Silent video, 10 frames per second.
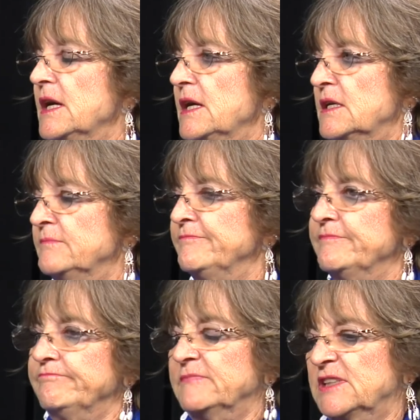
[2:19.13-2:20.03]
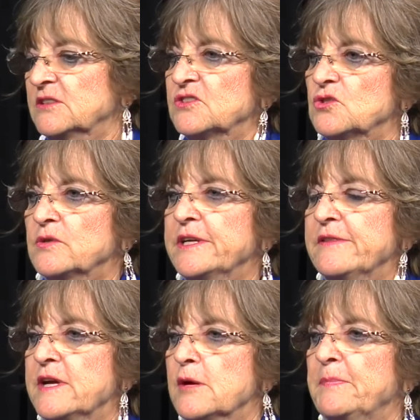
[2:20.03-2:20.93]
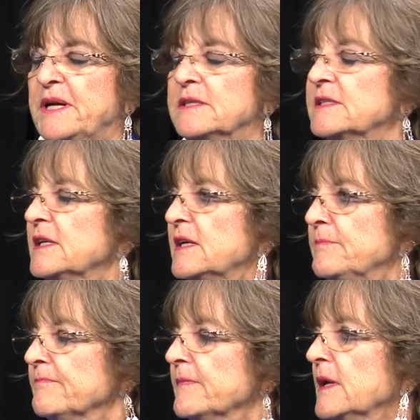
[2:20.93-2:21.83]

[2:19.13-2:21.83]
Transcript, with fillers: Um, little story in there, but um,